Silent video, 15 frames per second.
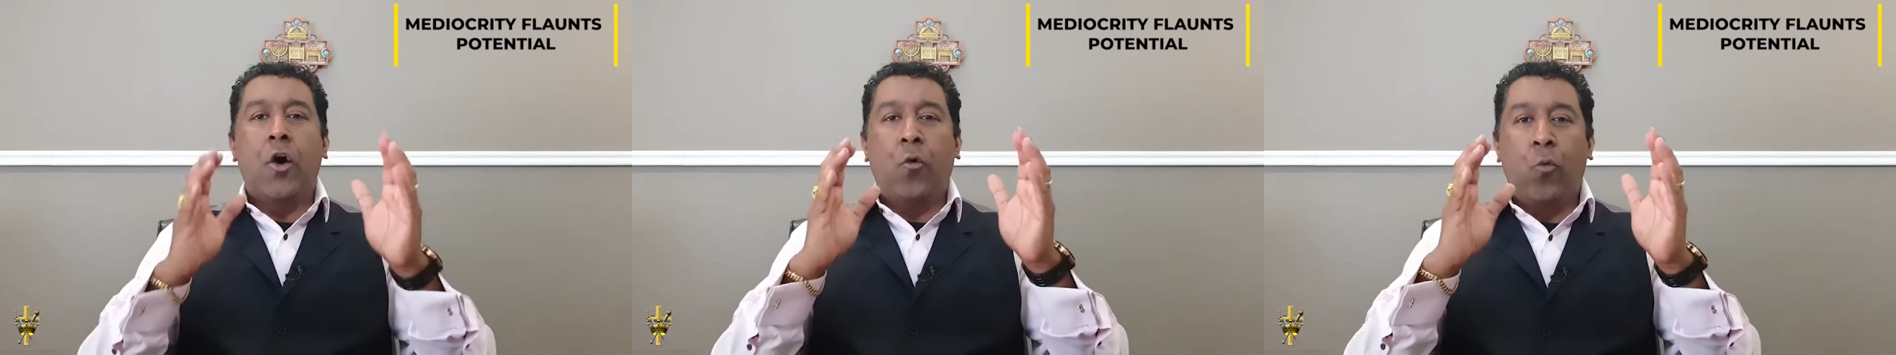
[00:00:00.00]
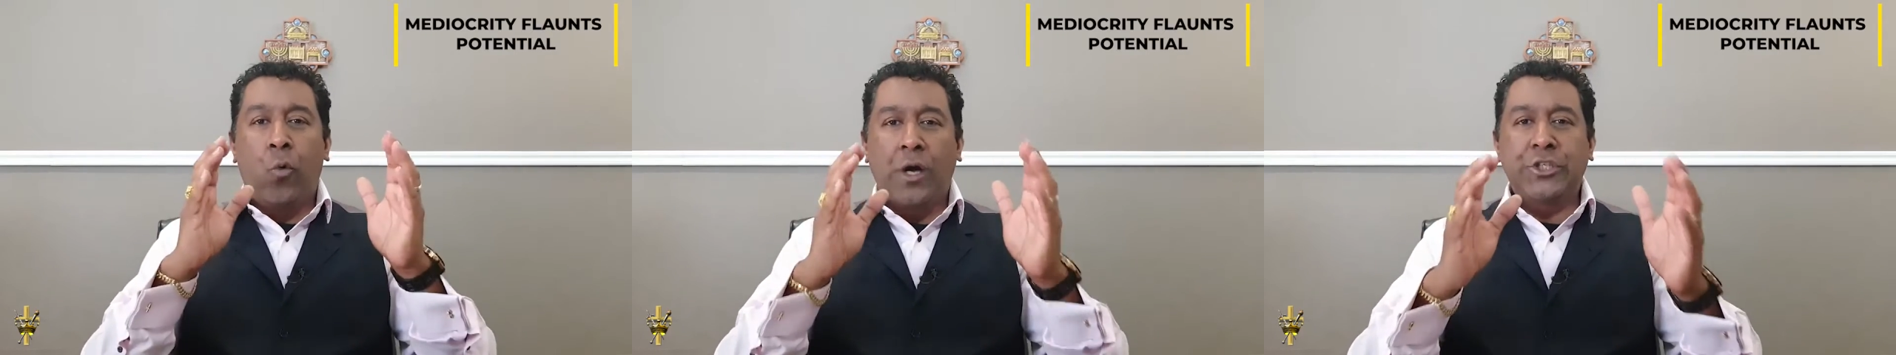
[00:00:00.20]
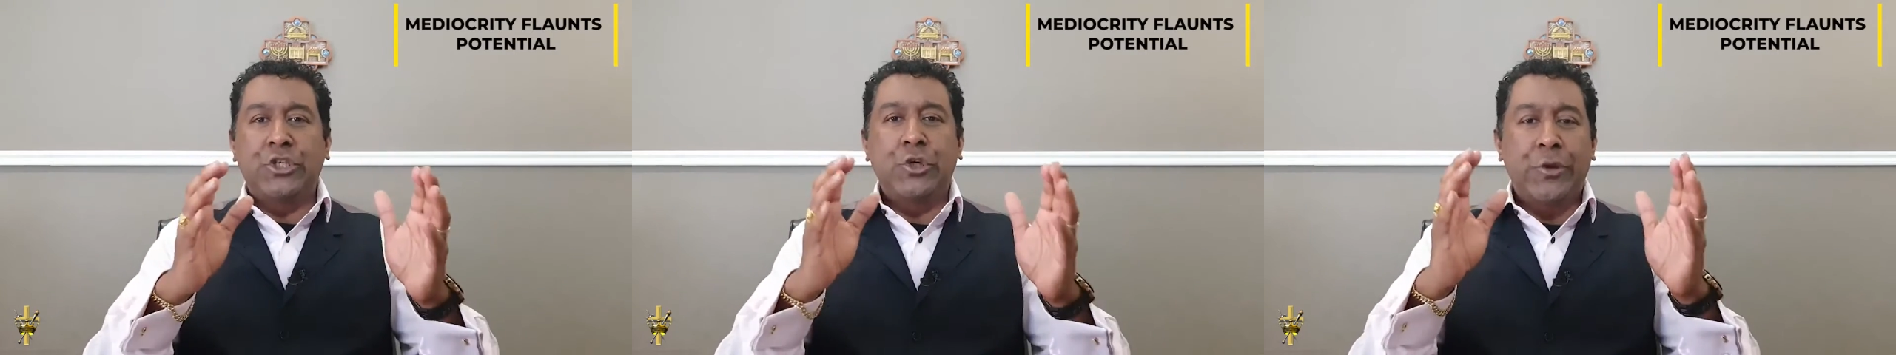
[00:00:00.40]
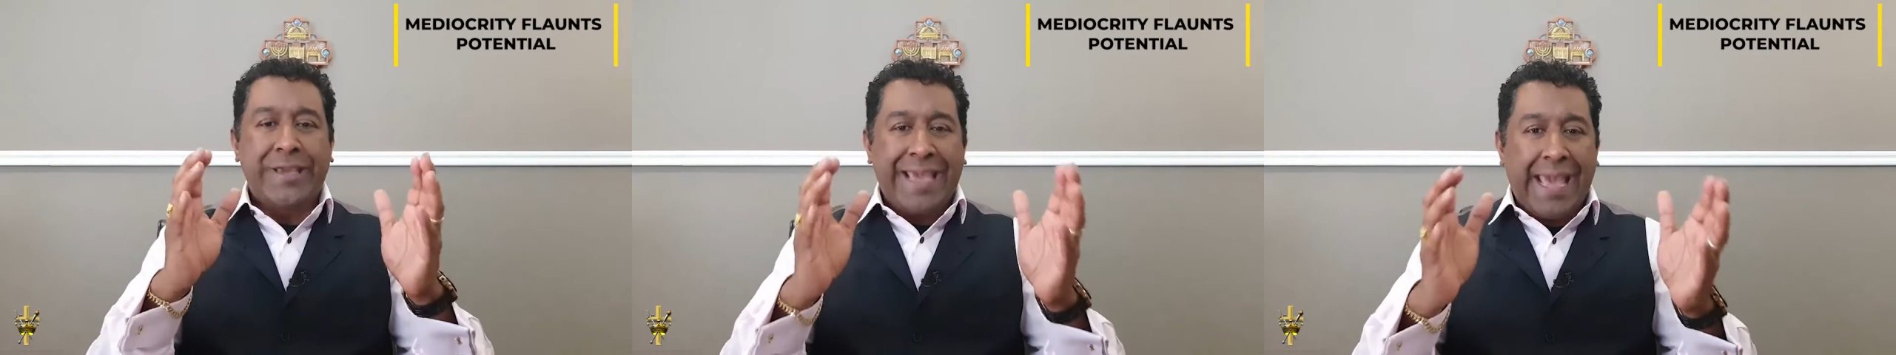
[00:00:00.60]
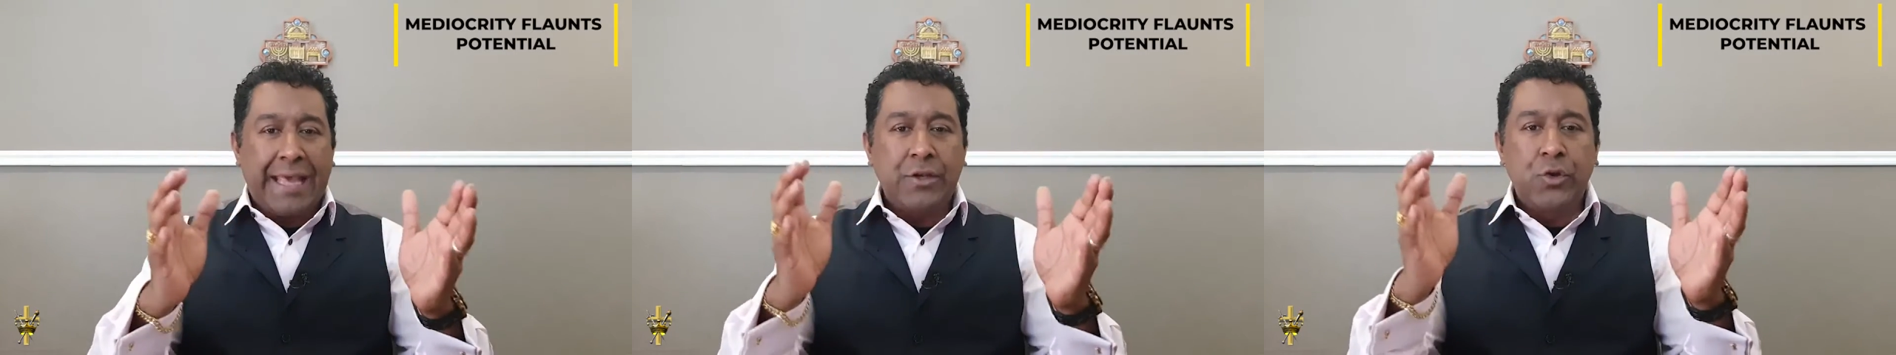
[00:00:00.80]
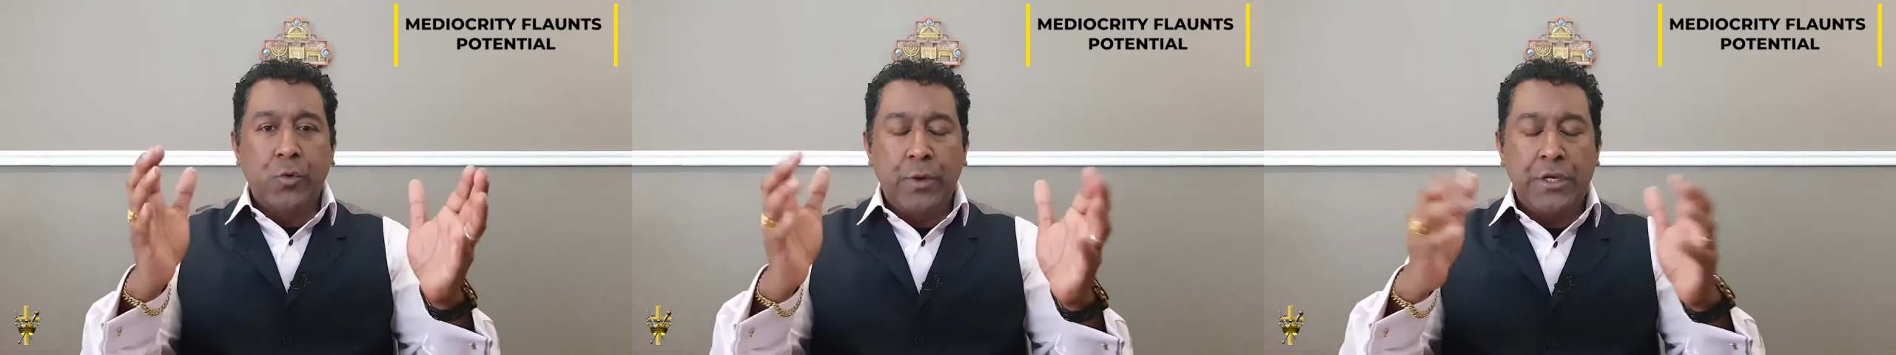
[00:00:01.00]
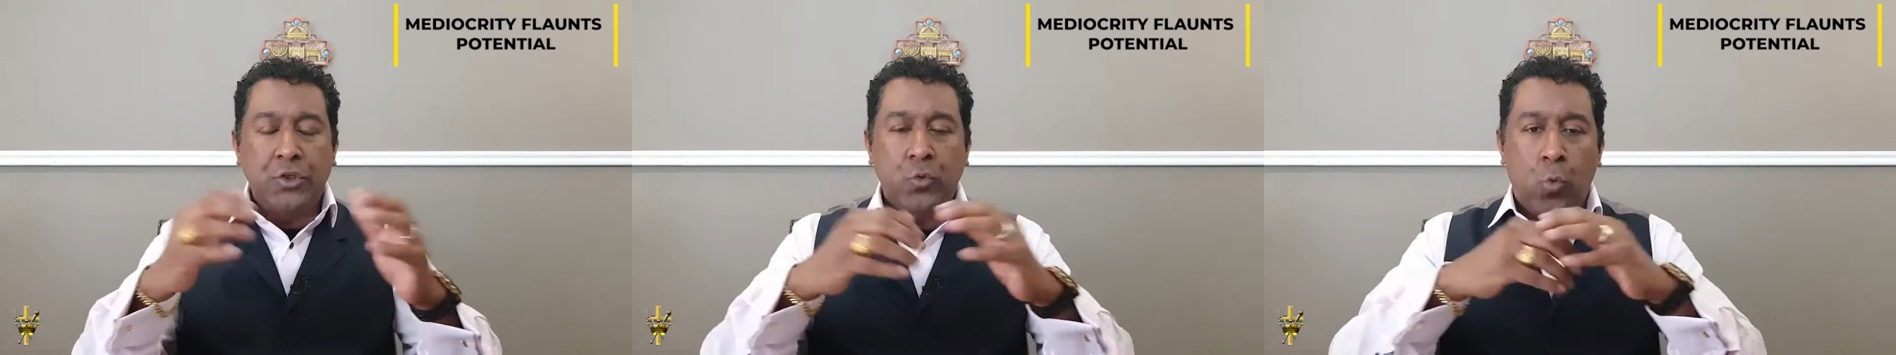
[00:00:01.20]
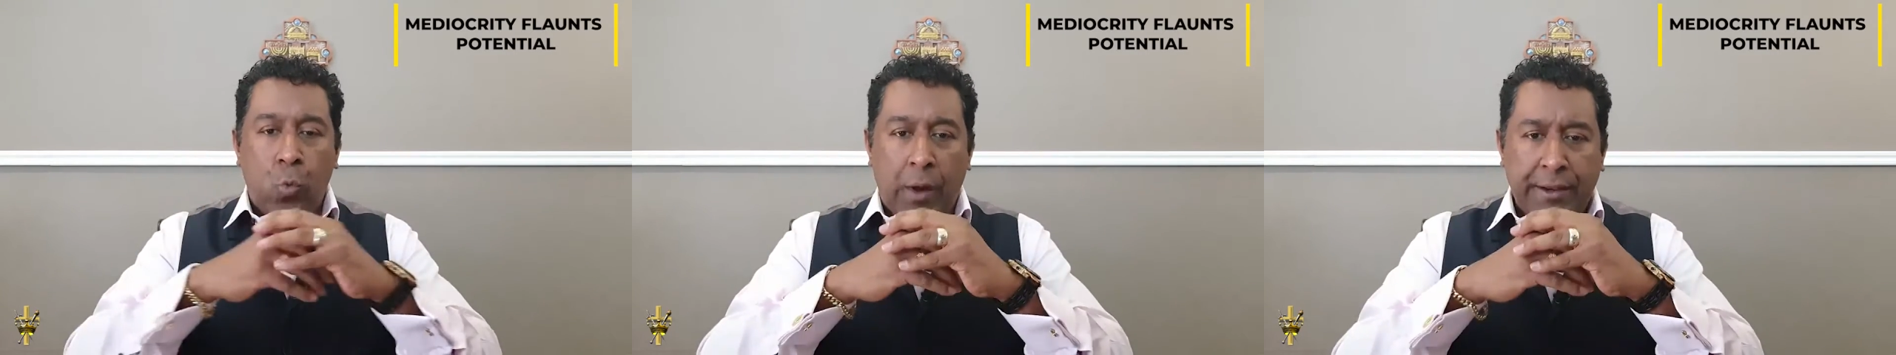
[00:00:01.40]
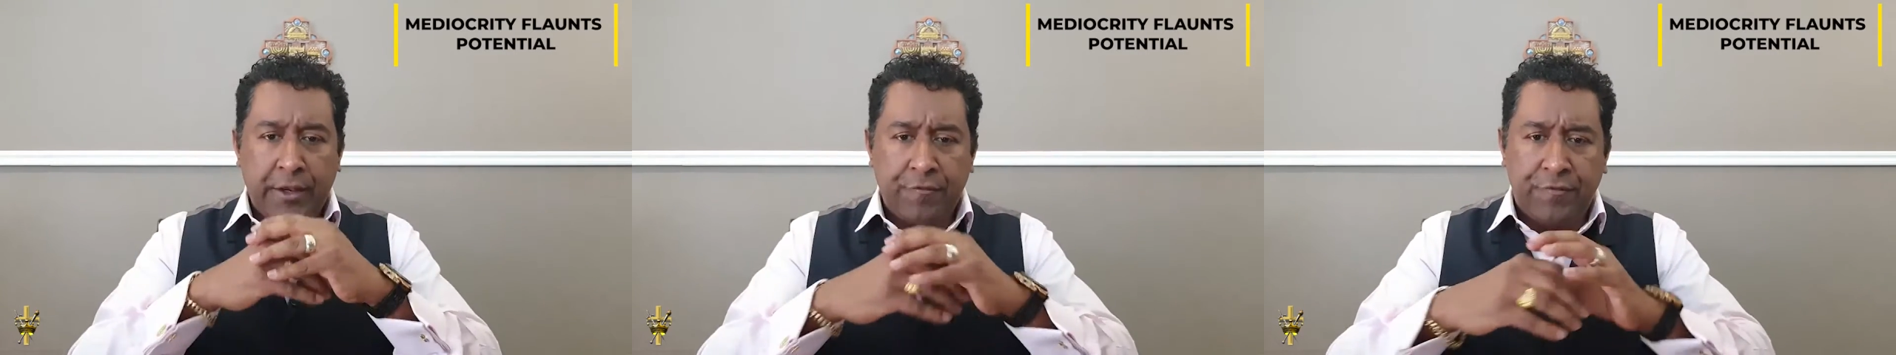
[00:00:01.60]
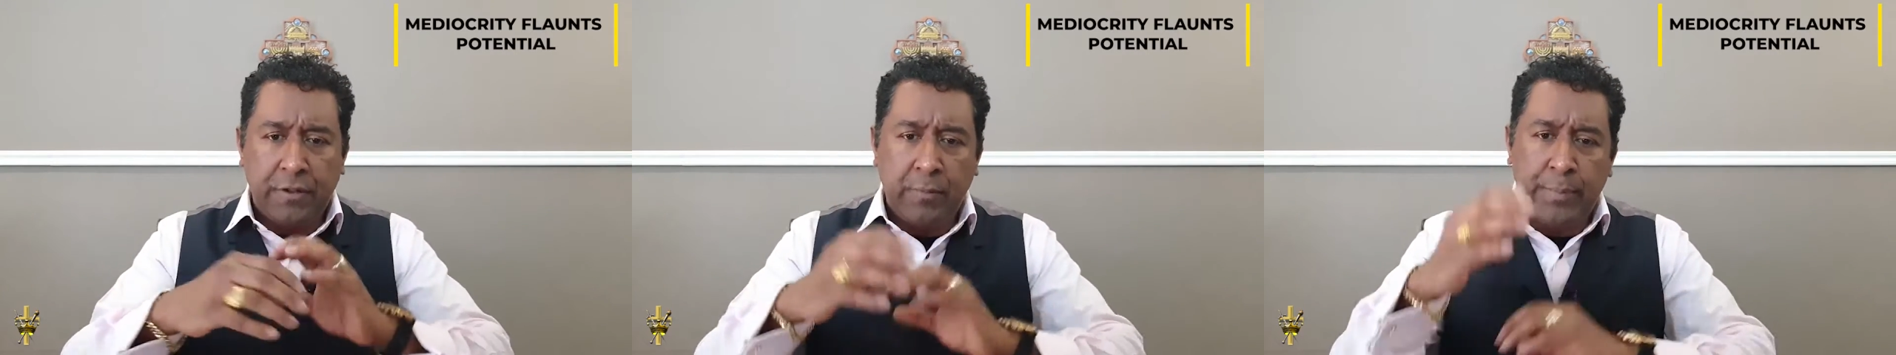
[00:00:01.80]
What you can do is
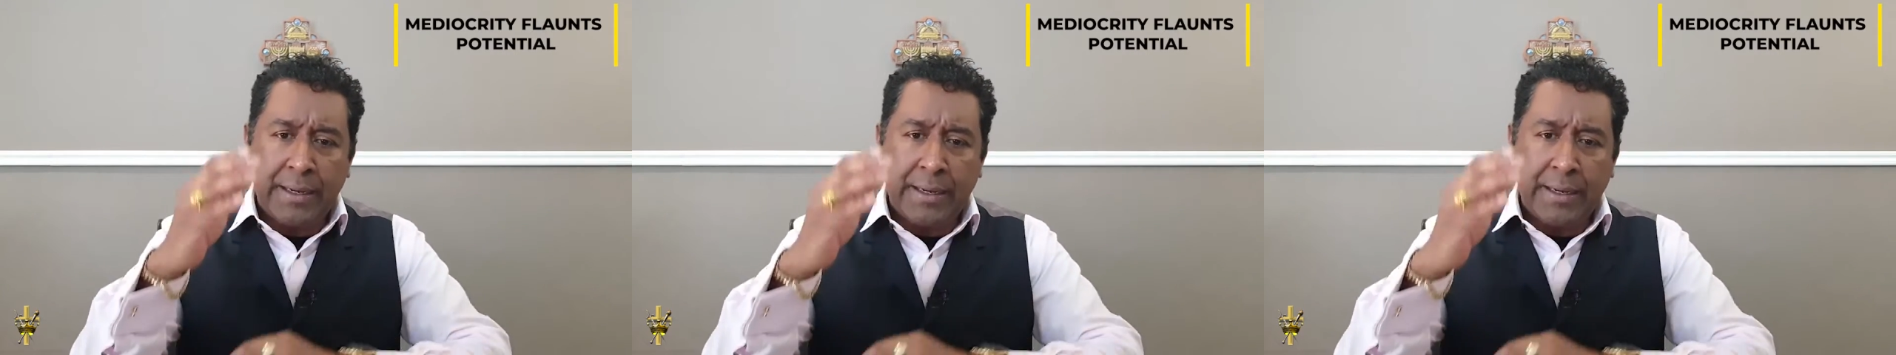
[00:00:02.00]
wonderful,